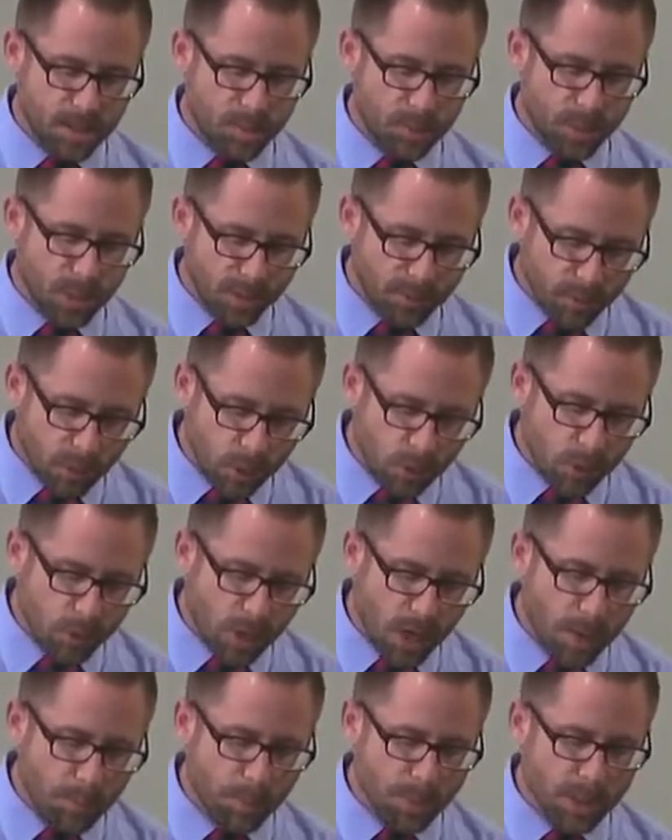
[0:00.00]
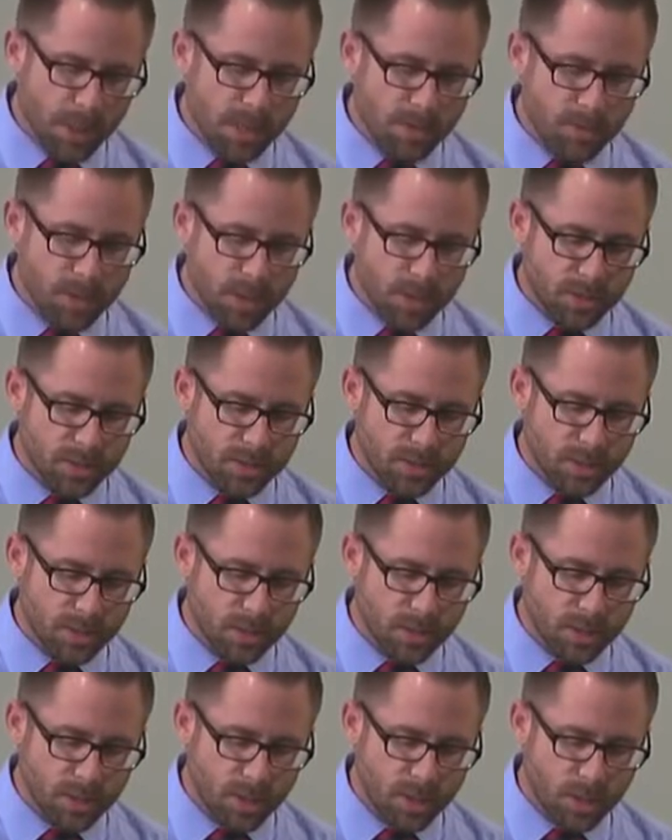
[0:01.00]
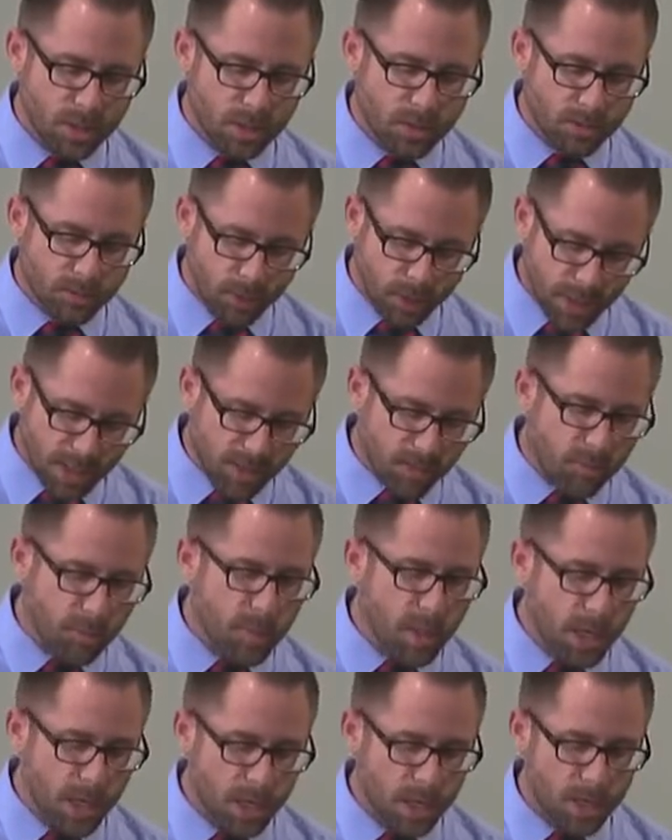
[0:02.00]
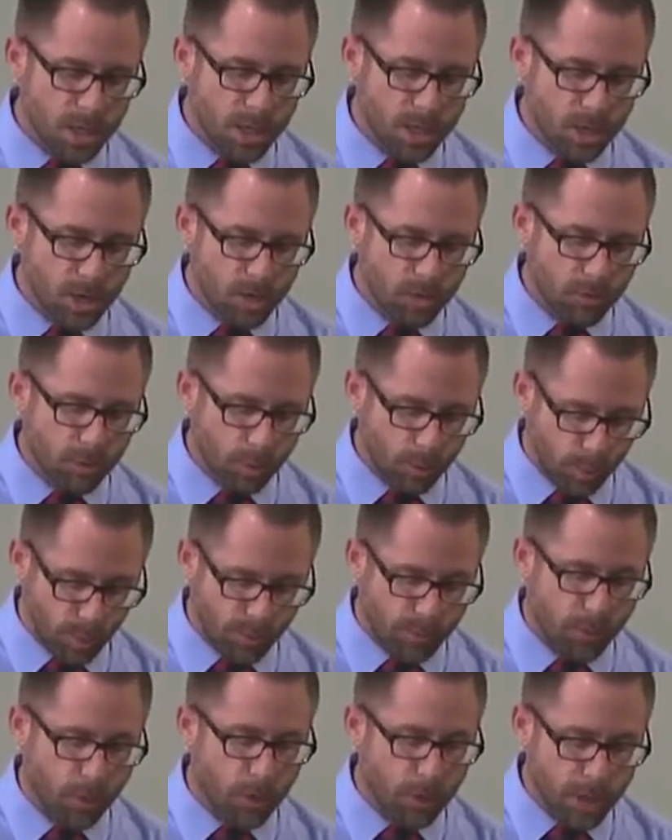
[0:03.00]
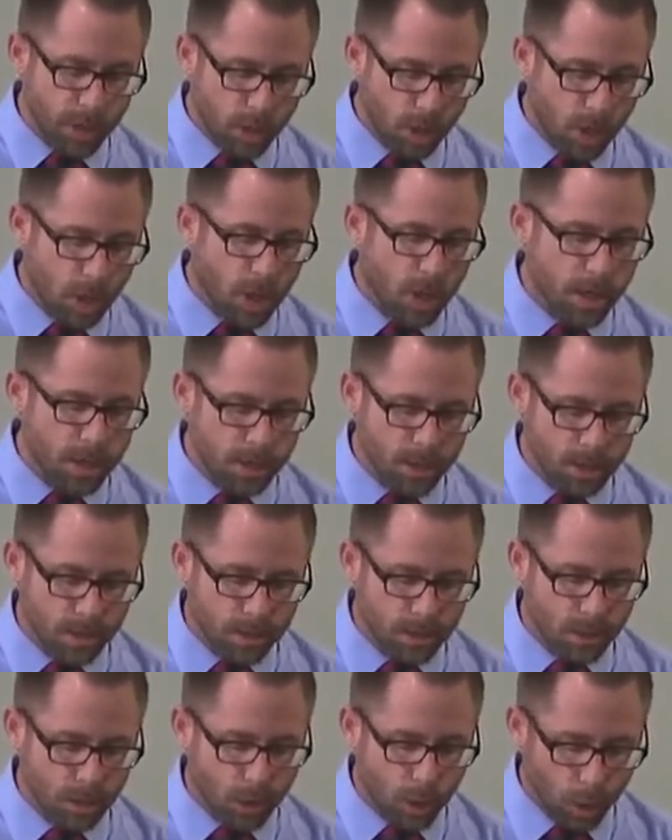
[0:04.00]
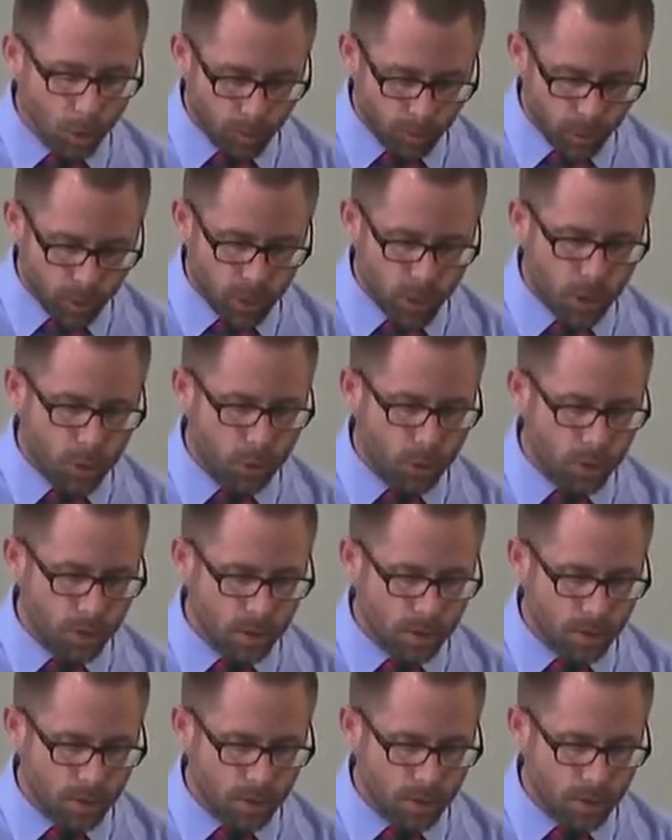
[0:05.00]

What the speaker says: But if you do not believe it, forgive me for preferring God over you."